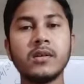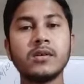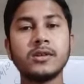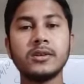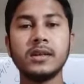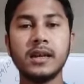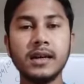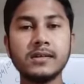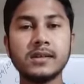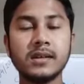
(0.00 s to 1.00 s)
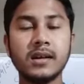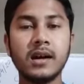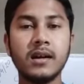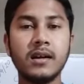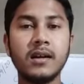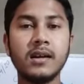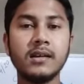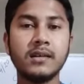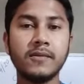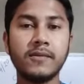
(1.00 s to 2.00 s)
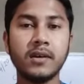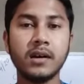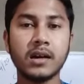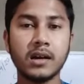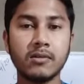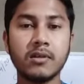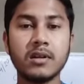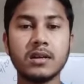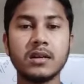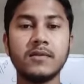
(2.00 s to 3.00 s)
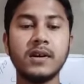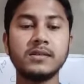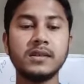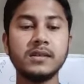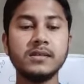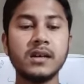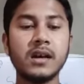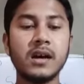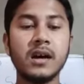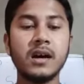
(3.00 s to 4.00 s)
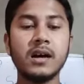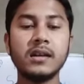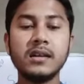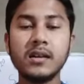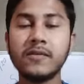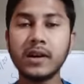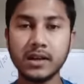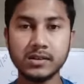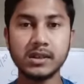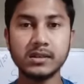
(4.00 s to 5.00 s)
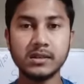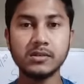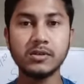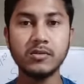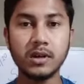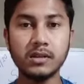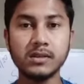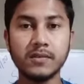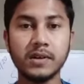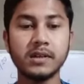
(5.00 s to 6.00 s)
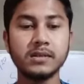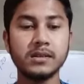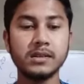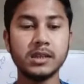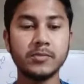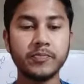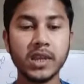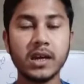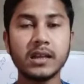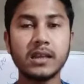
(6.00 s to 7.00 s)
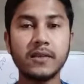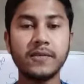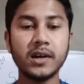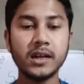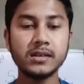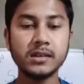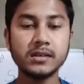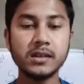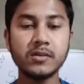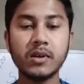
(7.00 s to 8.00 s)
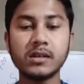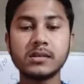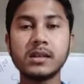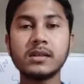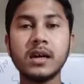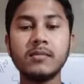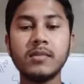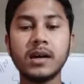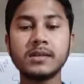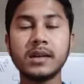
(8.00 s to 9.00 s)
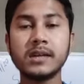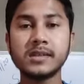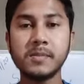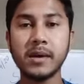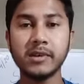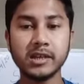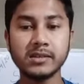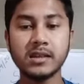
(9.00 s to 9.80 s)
So next early calculating device is difference engine. So what is difference engine? Difference engine was designed by Charles Babbage